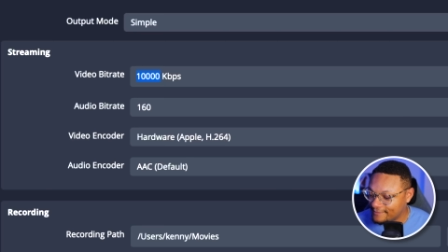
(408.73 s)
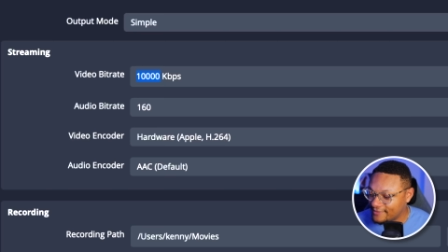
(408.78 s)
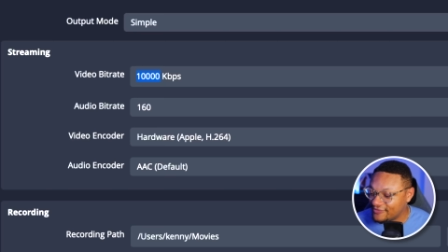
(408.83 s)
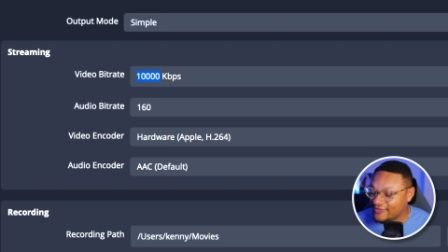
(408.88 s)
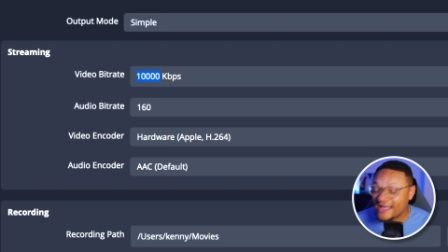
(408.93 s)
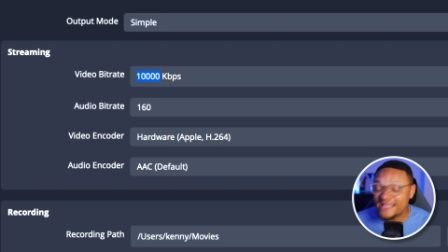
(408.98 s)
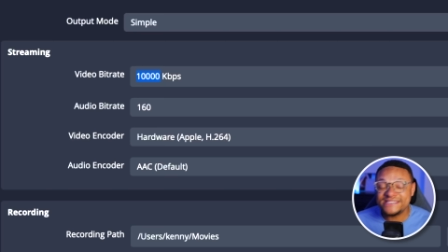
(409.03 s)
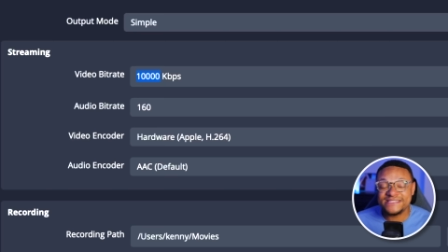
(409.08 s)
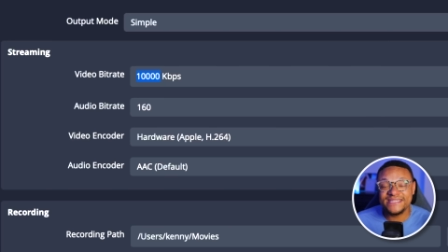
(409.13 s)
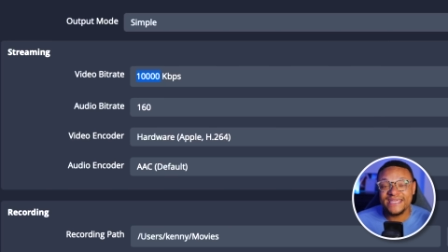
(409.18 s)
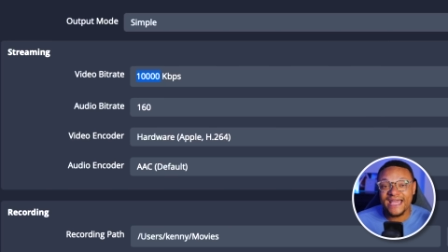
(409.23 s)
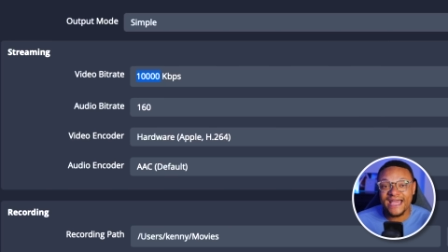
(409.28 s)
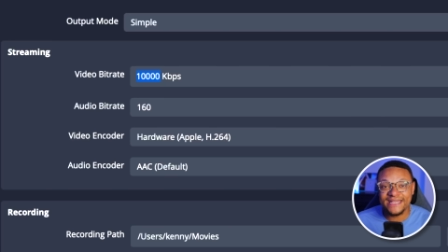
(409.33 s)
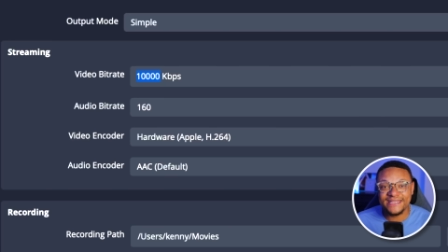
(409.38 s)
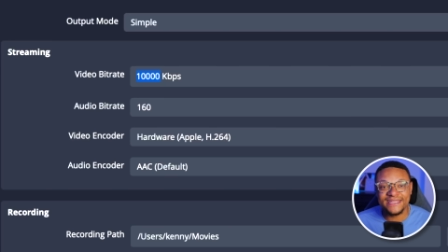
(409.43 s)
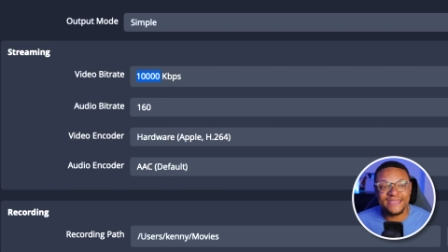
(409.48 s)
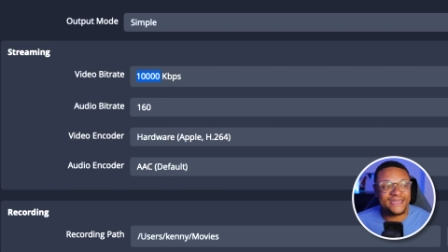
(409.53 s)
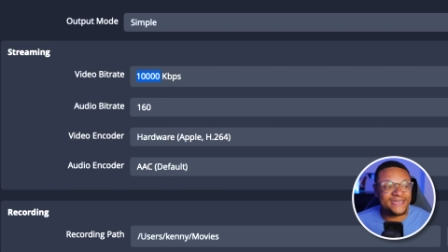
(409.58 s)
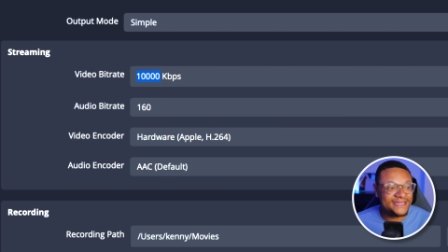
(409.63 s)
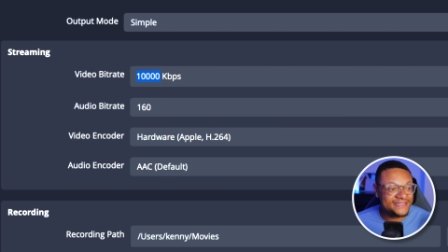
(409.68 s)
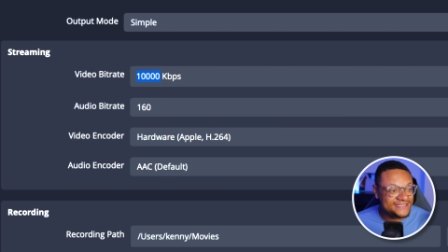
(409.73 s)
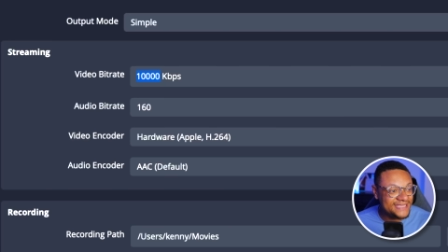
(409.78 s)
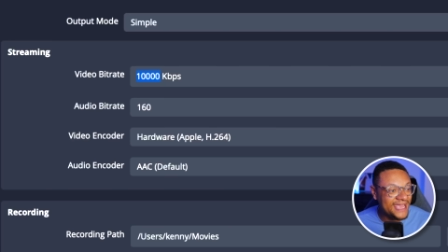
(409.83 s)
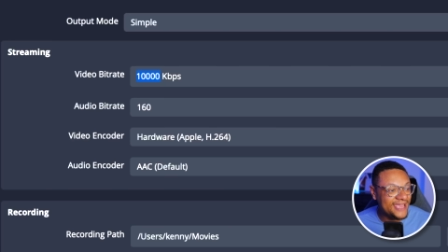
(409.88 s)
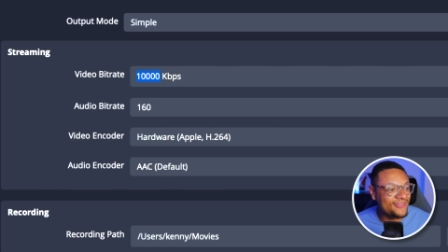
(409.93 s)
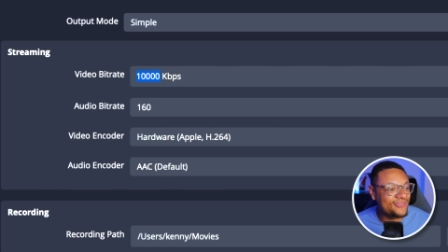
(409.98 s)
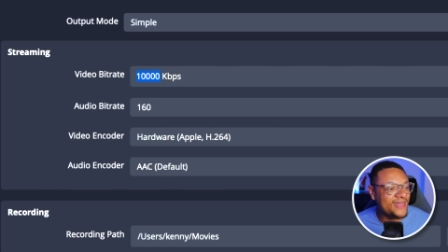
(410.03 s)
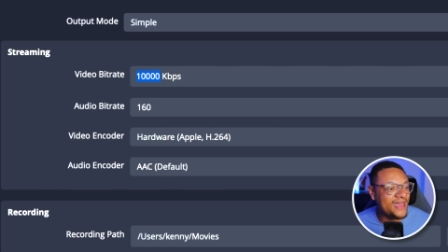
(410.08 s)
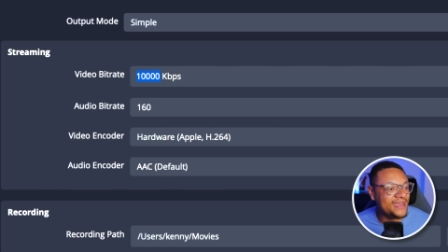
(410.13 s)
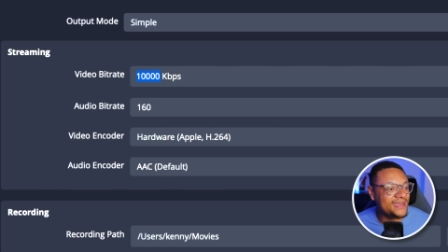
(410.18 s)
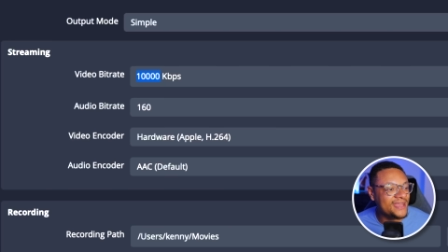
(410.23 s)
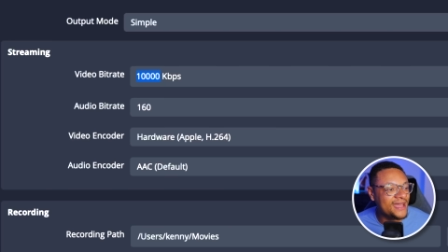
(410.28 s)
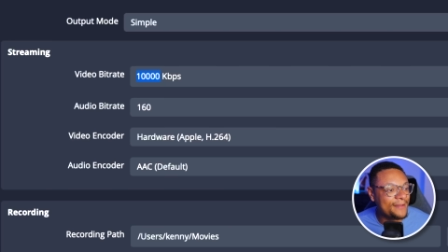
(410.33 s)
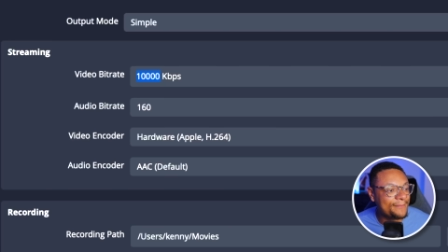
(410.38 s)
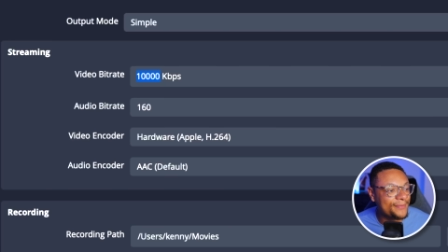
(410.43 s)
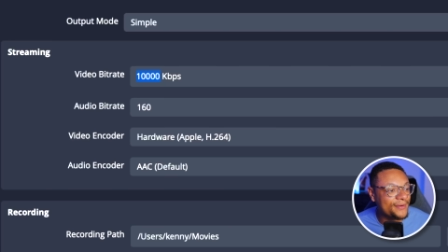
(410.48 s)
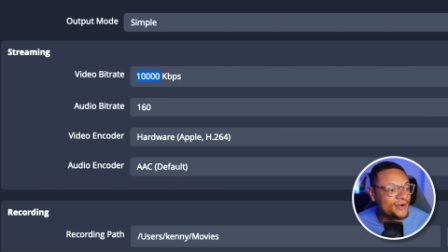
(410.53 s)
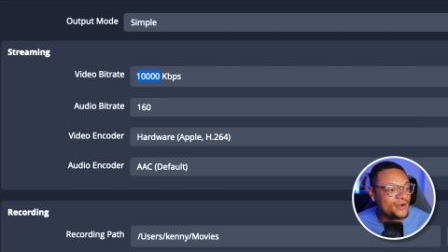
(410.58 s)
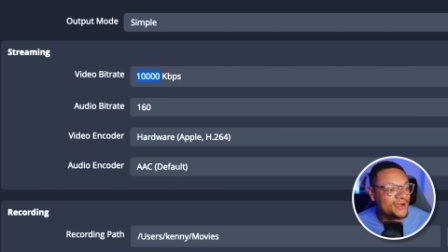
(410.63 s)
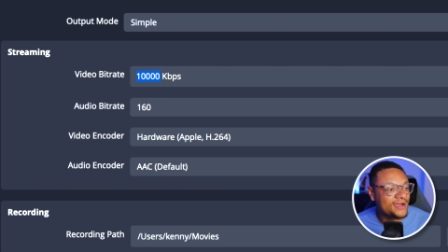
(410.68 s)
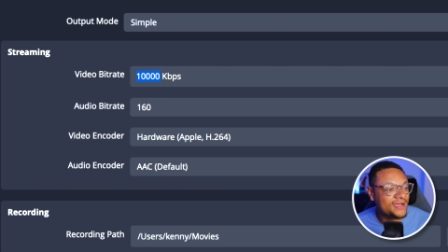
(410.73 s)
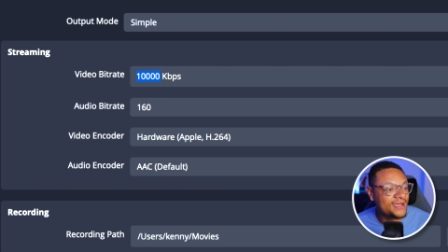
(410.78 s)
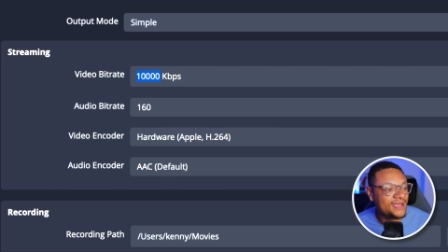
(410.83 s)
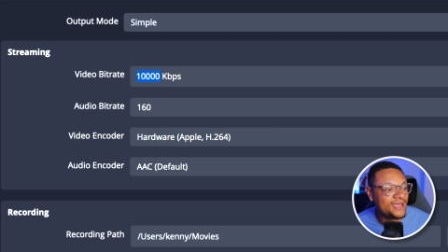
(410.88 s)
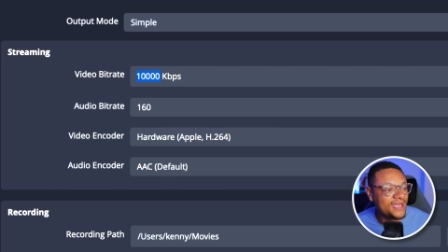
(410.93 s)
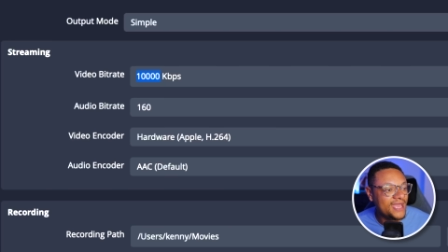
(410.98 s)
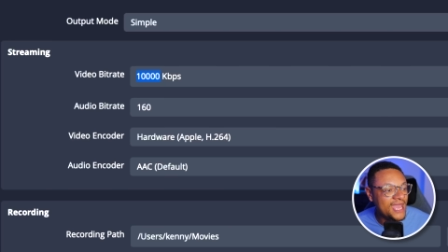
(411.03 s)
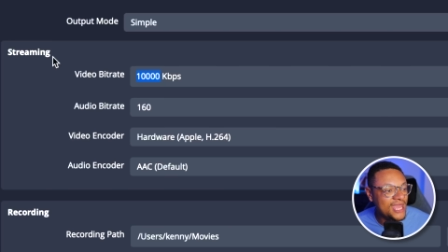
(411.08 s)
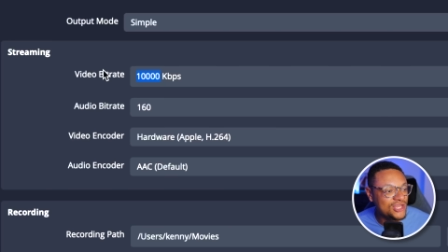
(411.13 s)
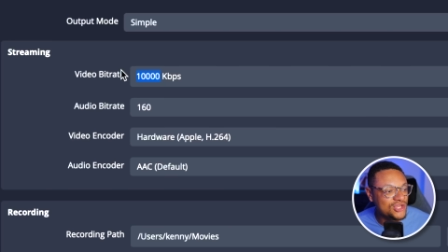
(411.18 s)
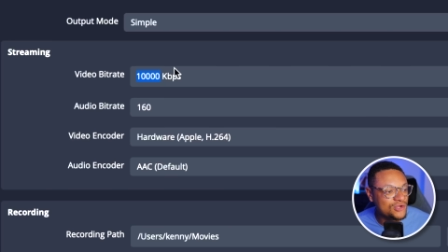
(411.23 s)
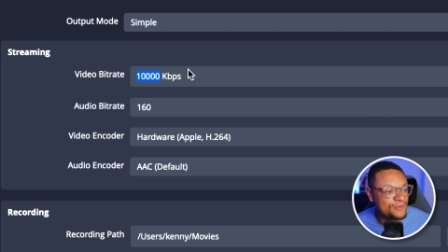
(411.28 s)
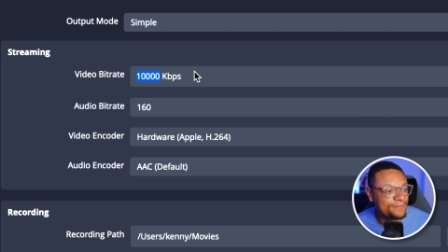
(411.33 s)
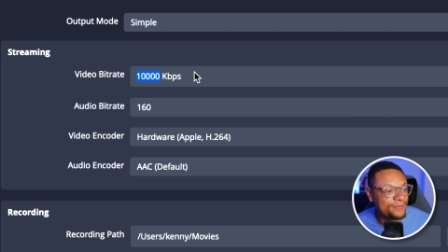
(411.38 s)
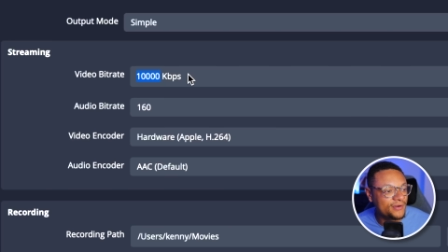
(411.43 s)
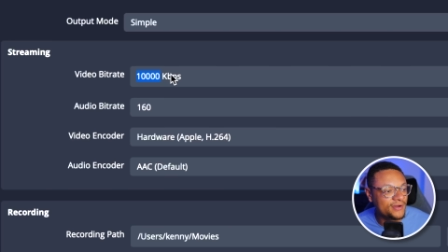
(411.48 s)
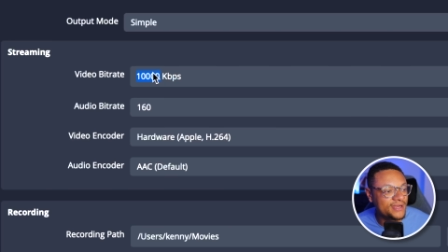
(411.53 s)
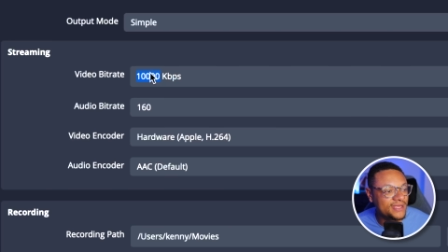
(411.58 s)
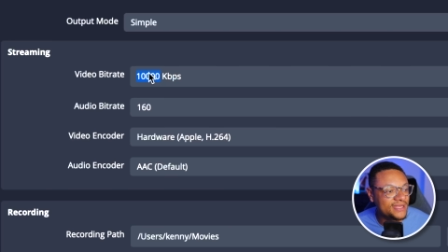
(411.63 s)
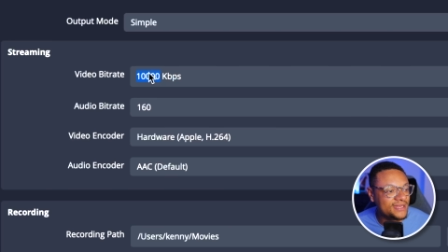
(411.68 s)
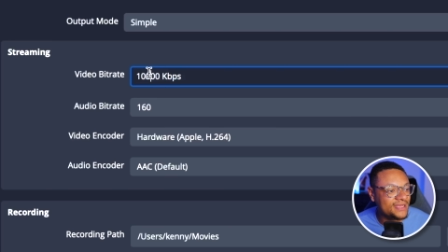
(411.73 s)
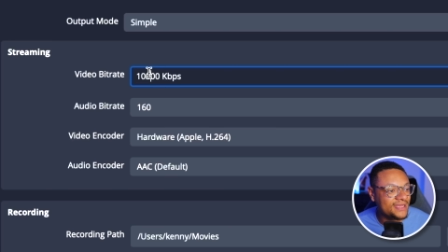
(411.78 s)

but that's the idea. Take that number, and you put it